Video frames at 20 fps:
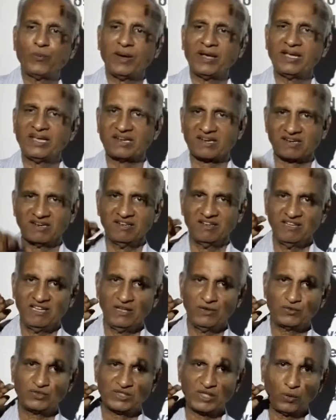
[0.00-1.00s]
wire,
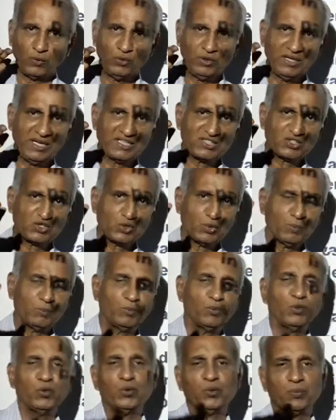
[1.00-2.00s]
if sound has to
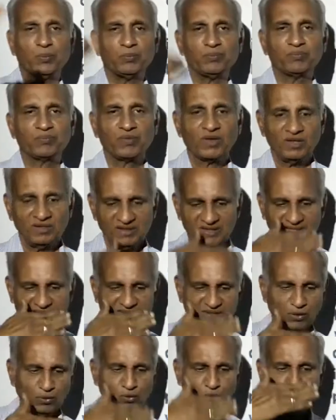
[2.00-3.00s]
move, the
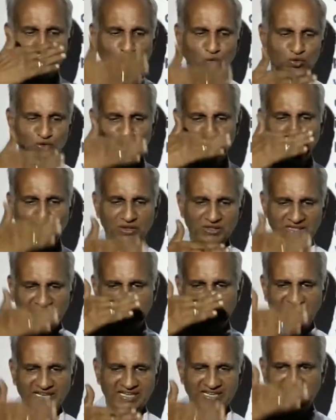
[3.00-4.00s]
sound goes on
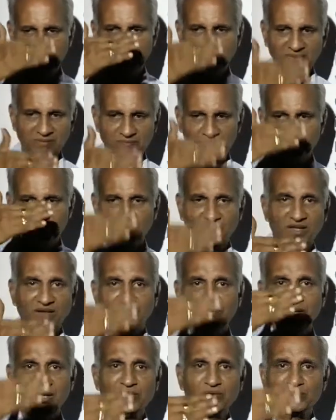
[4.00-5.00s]
creating
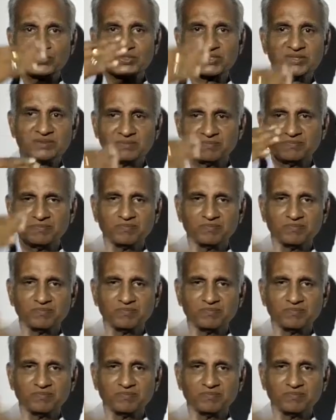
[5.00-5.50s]
waves.